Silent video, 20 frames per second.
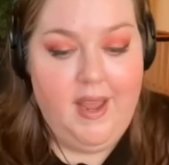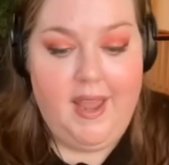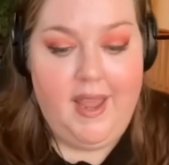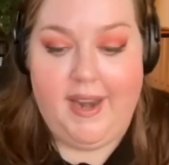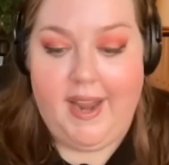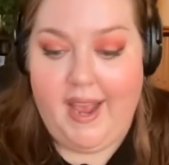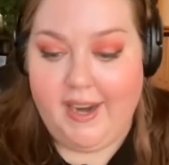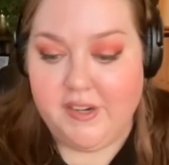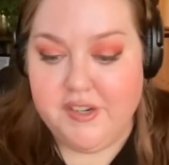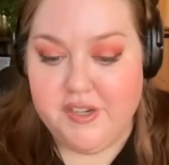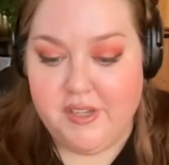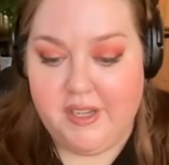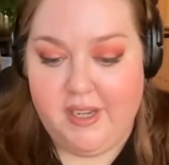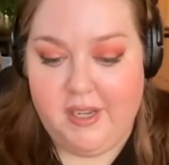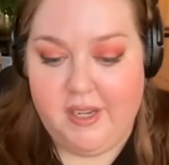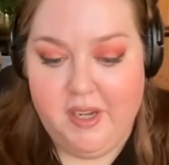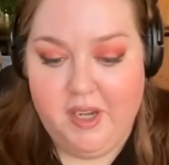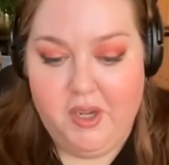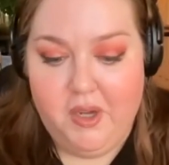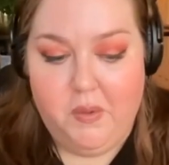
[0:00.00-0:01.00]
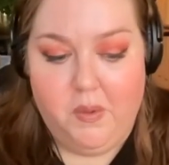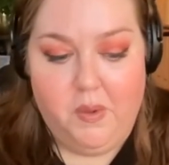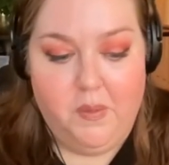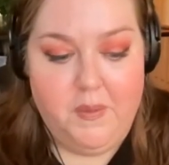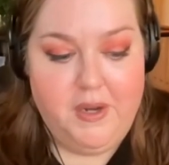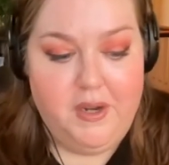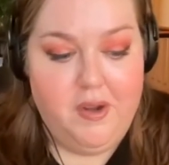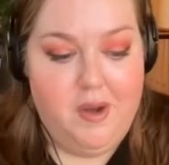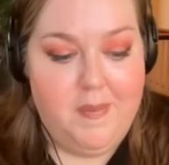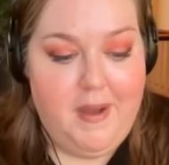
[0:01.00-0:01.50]
And actually, what
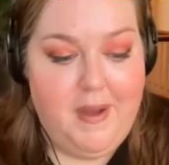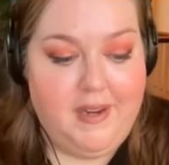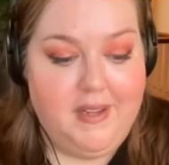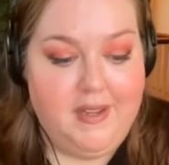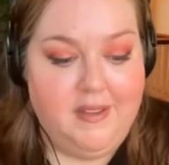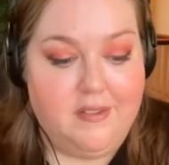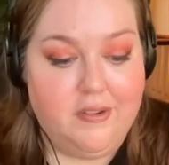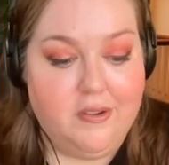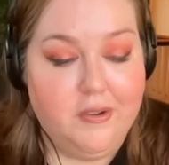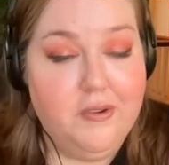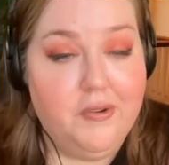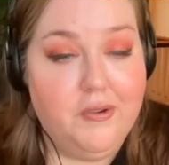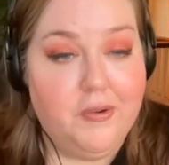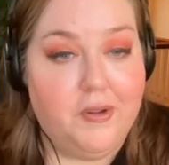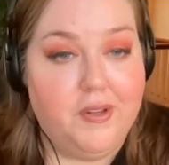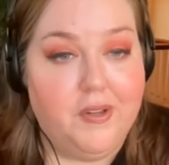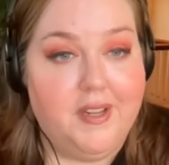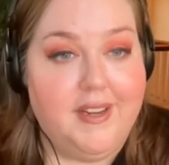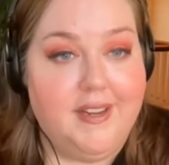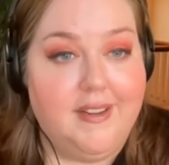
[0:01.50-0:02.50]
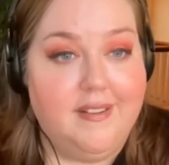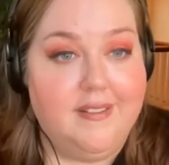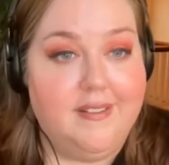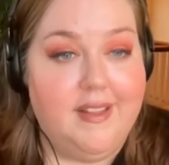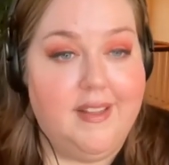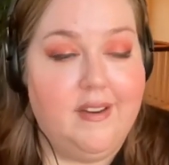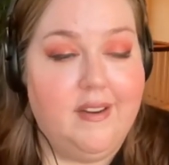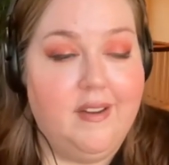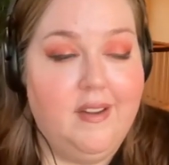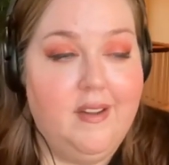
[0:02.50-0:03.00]
we know about concern trolling is
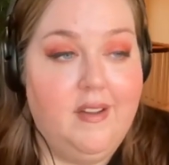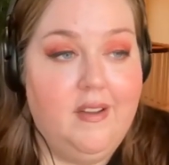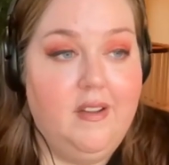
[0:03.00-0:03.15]
that